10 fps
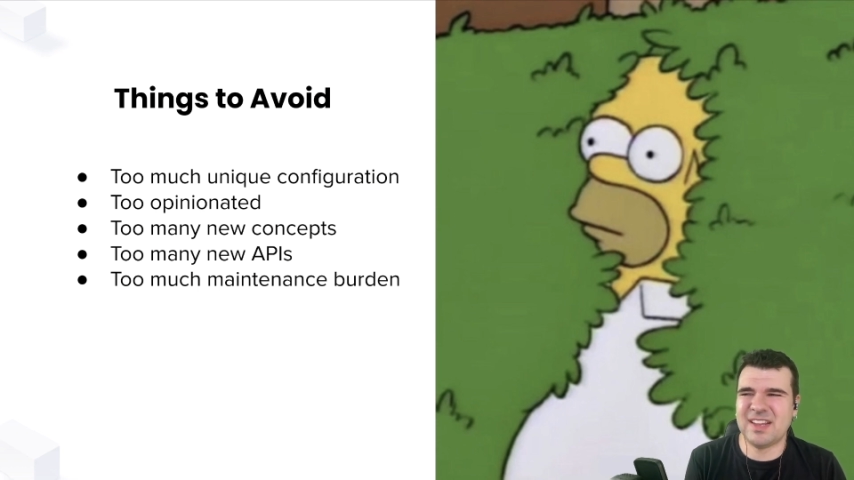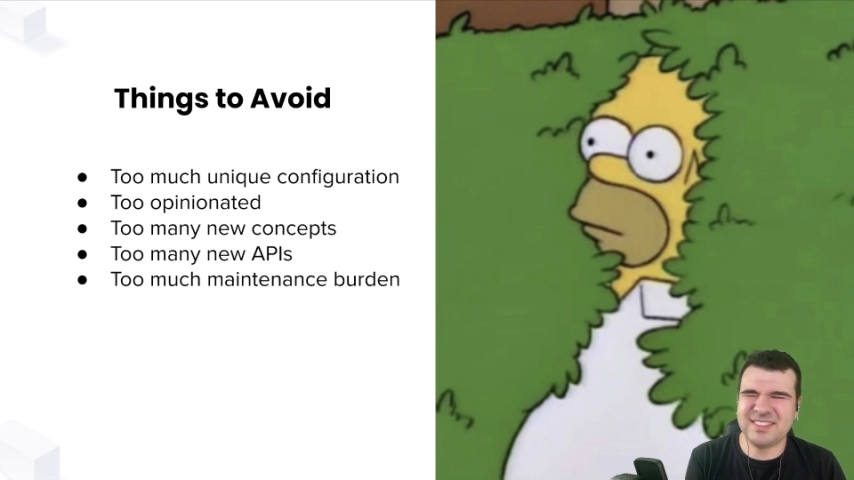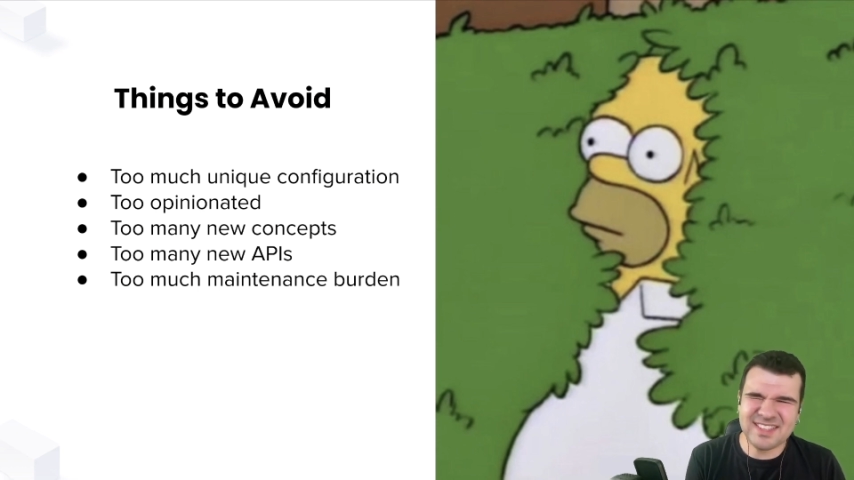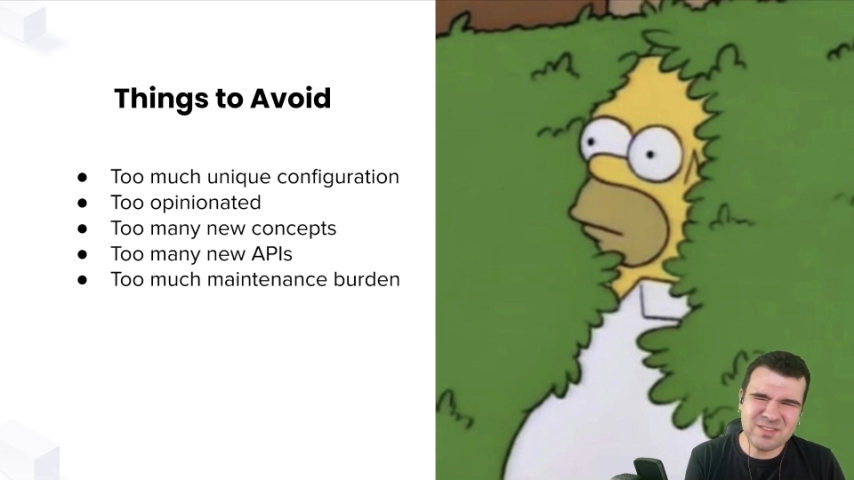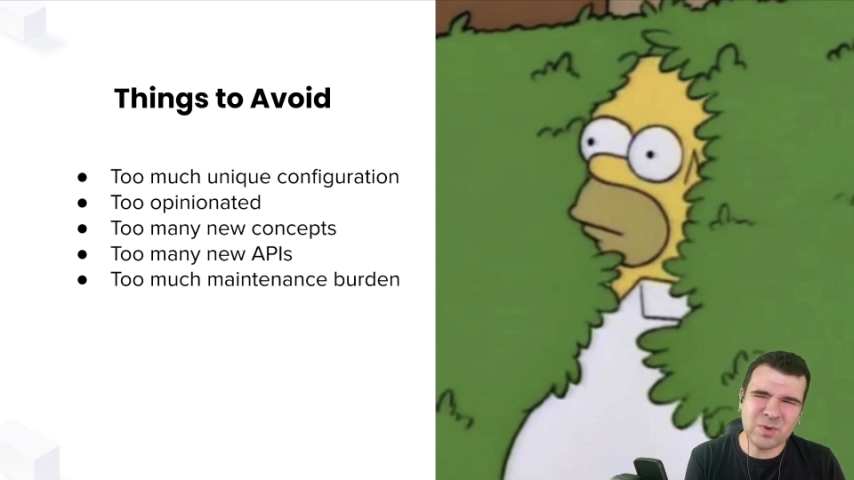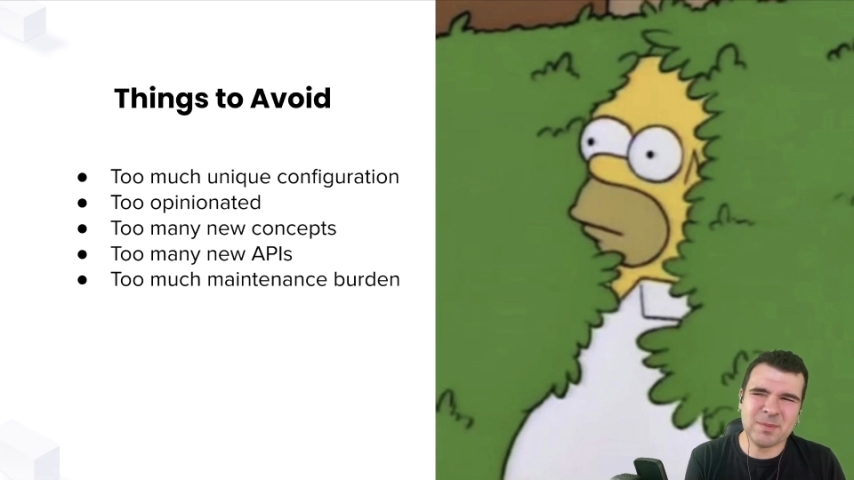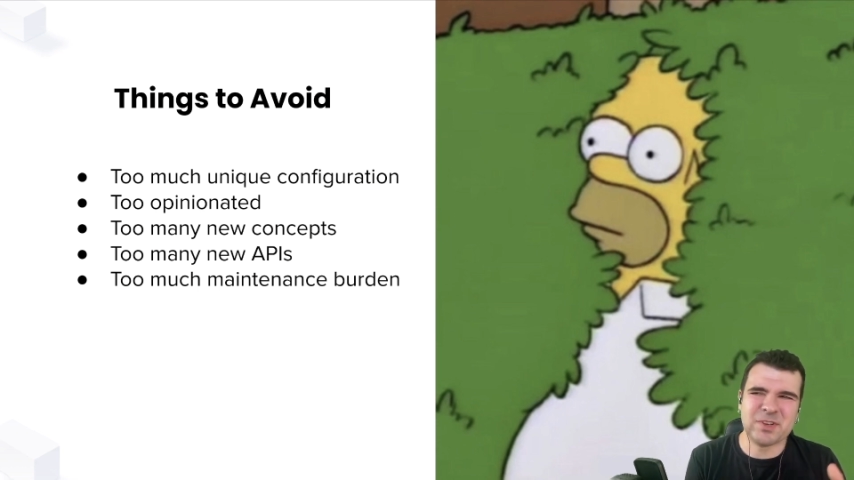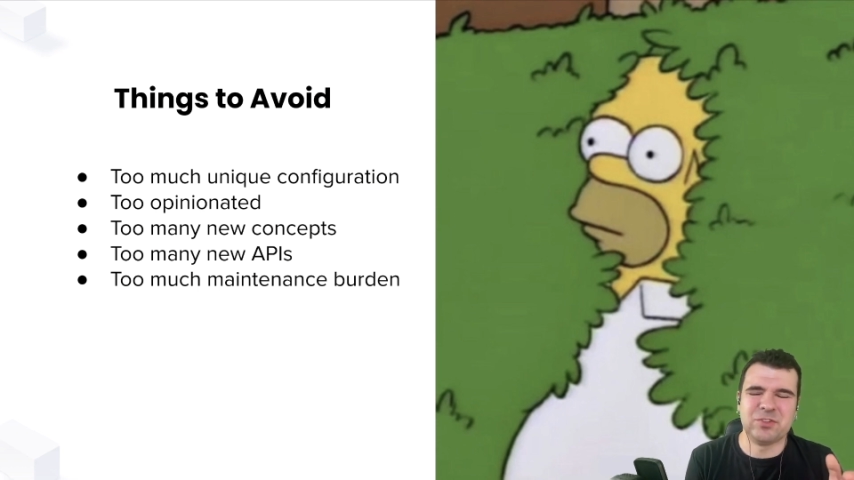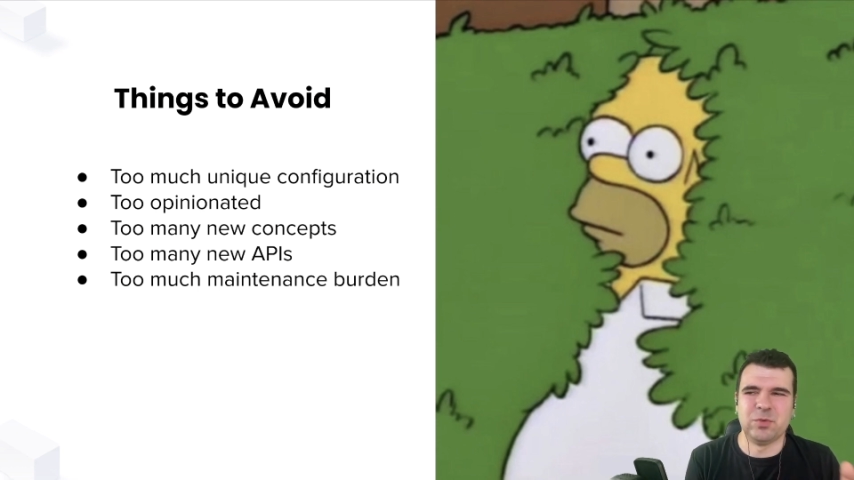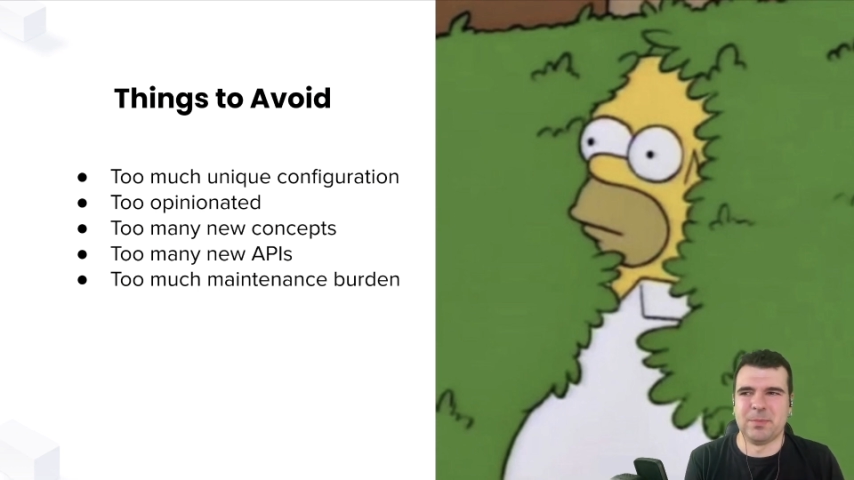didn't want to be
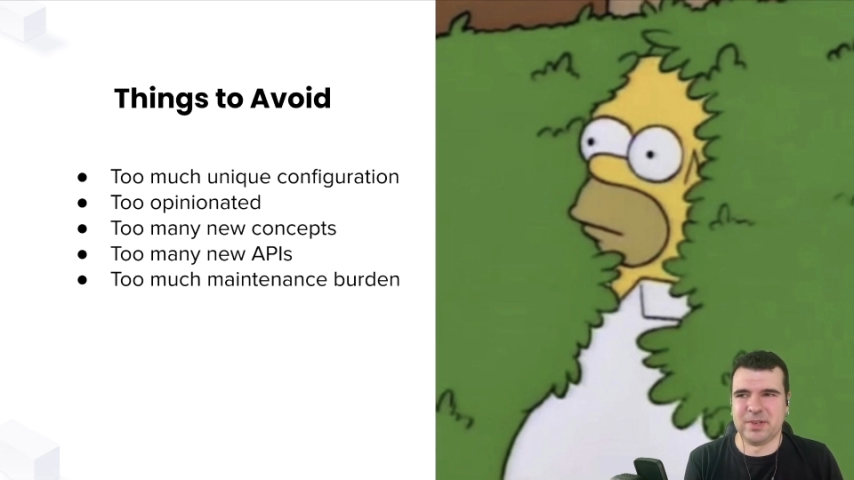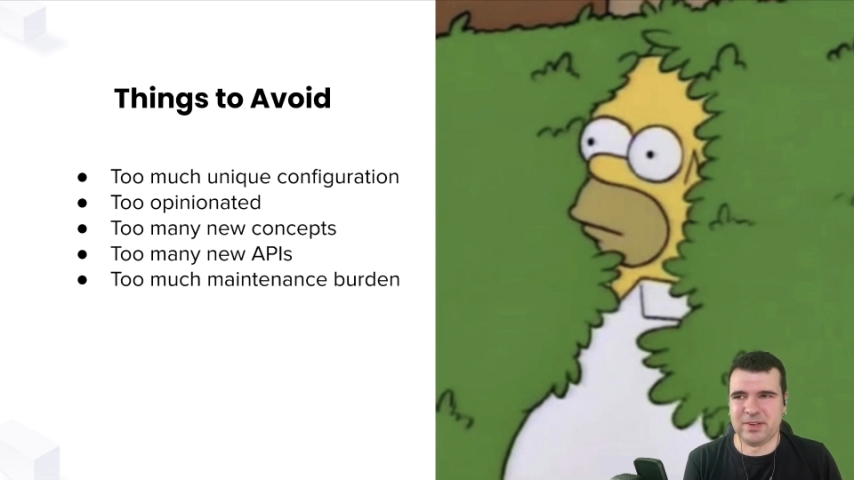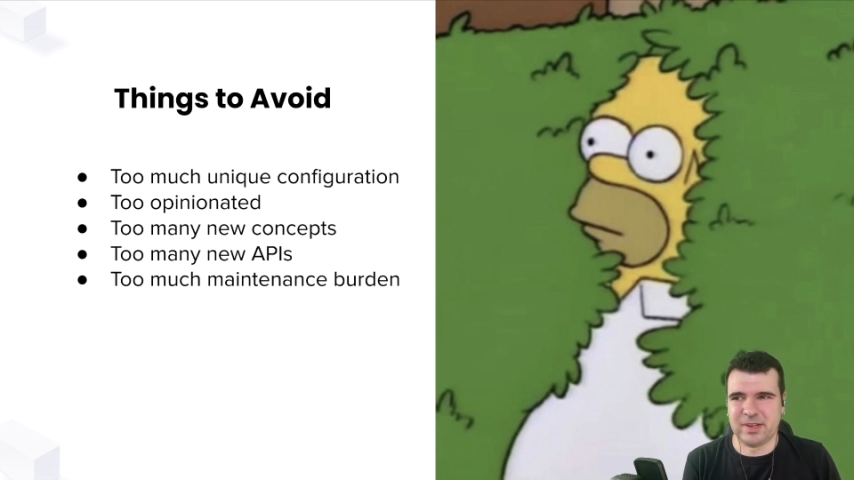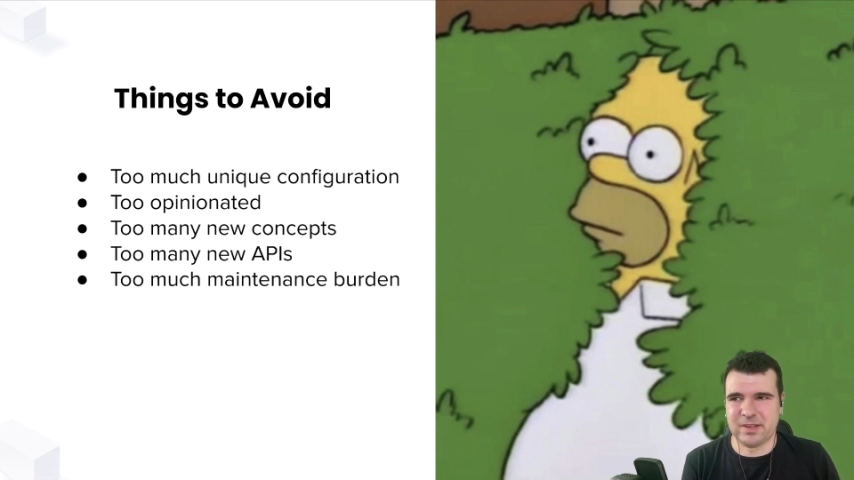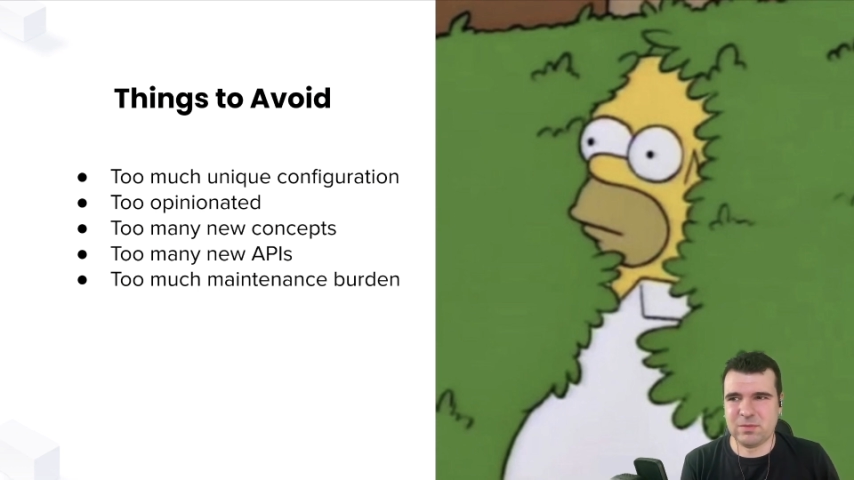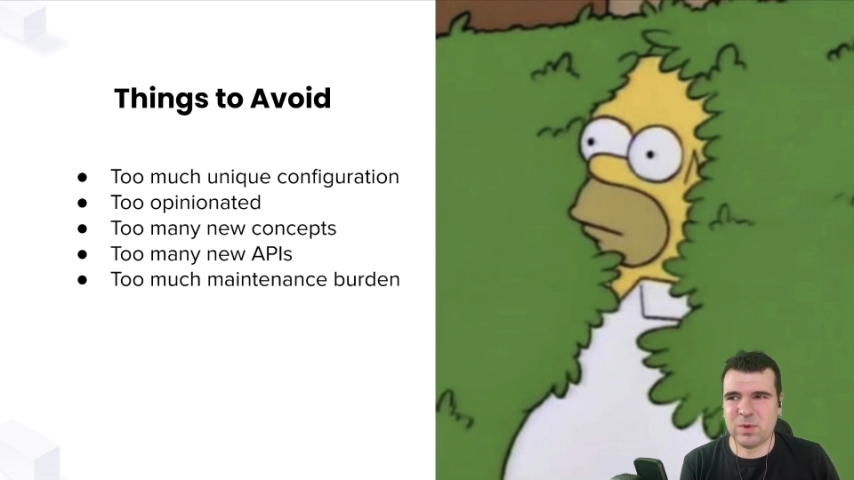too opinionated.